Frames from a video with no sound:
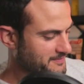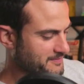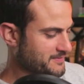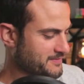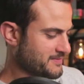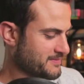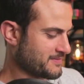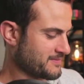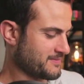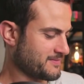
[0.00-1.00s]

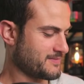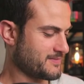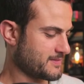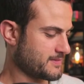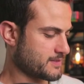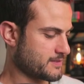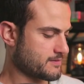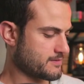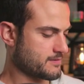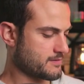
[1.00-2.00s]

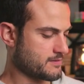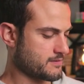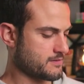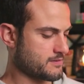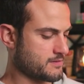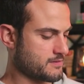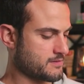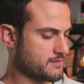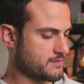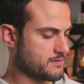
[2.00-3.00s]

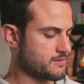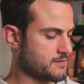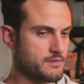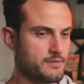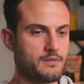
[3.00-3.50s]
Nobody speaks.